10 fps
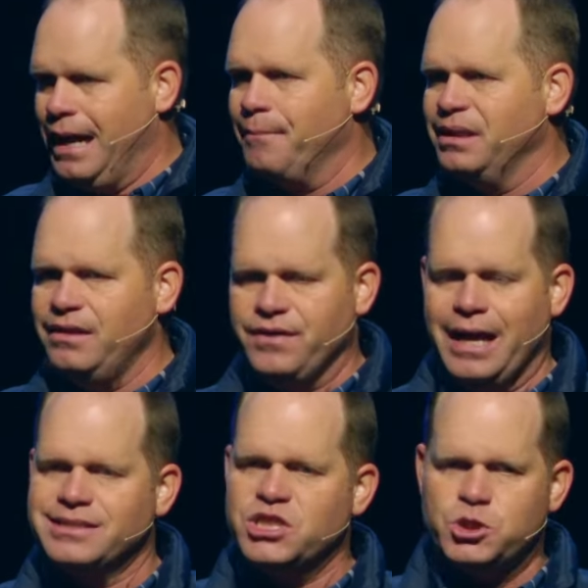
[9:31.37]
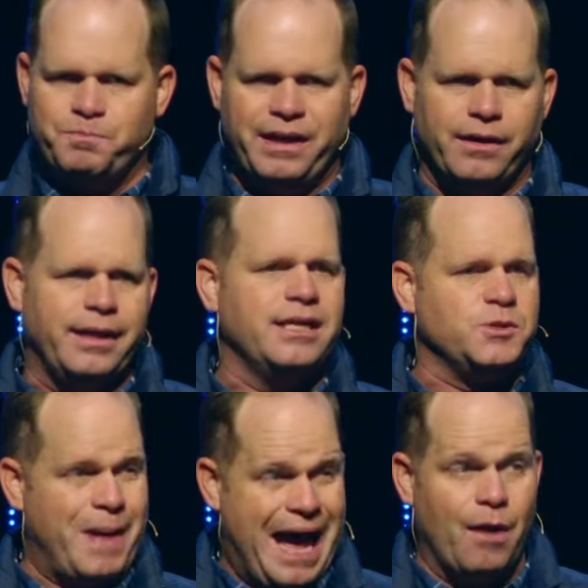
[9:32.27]
but I believe God's Spirit
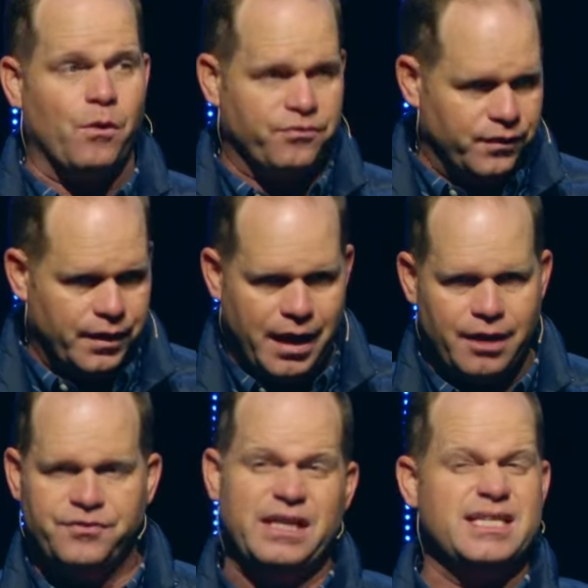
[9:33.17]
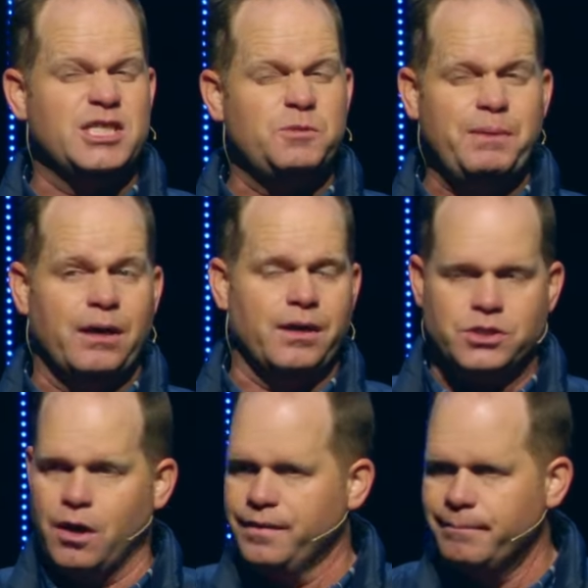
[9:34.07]
is powerful enough, and His Spirit
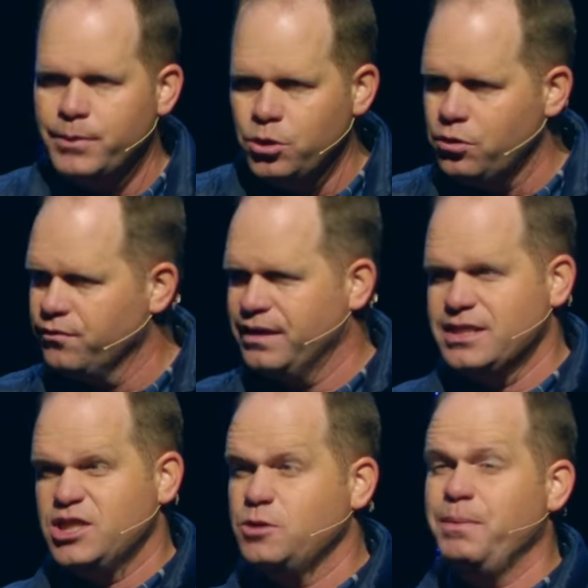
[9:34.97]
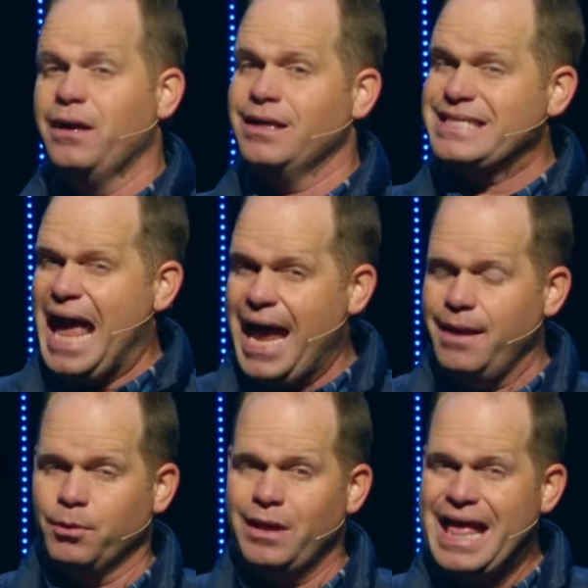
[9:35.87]
is on the move, and His Spirit is
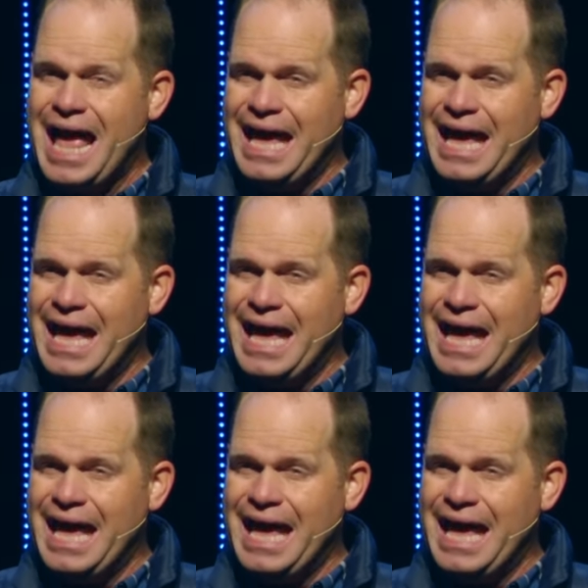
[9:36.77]
able,